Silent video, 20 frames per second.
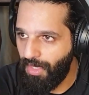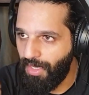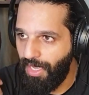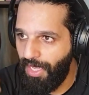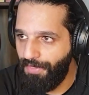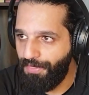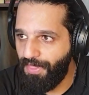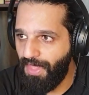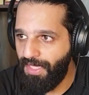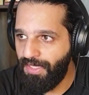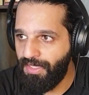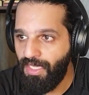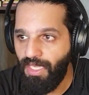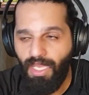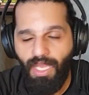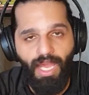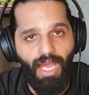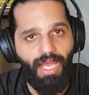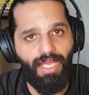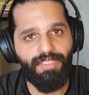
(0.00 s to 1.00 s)
And then
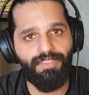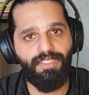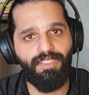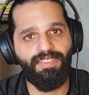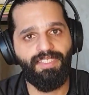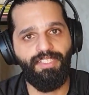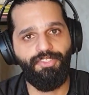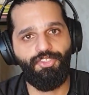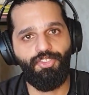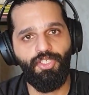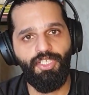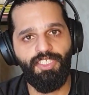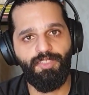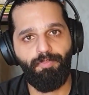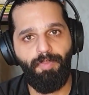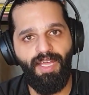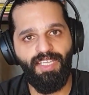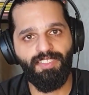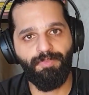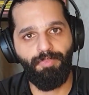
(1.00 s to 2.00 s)
as the centuries
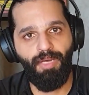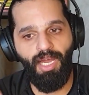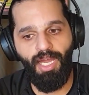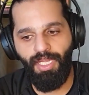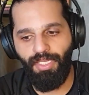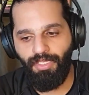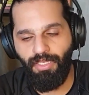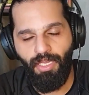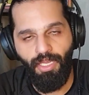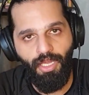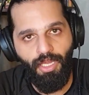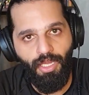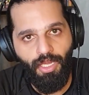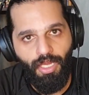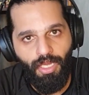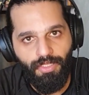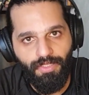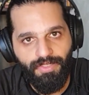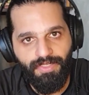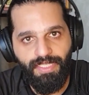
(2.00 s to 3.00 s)
passed by,
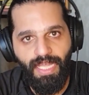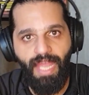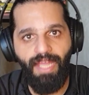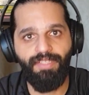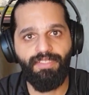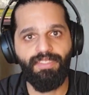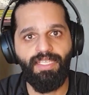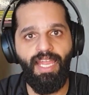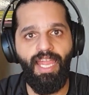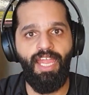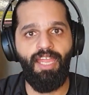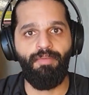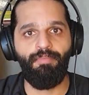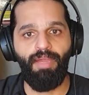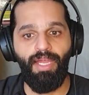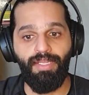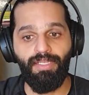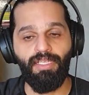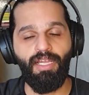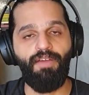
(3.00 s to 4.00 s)
sand came
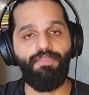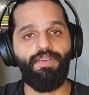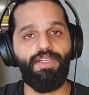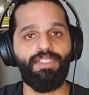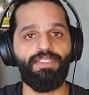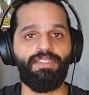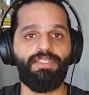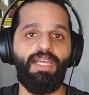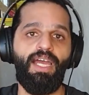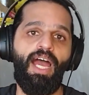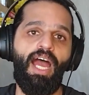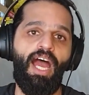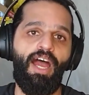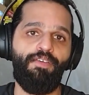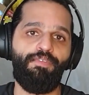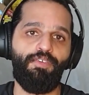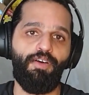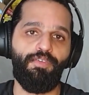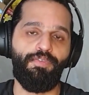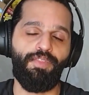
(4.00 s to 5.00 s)
and covered
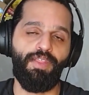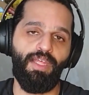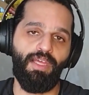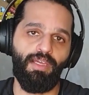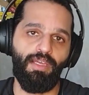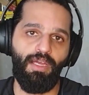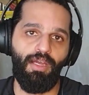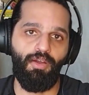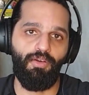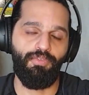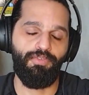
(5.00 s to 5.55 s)
half of the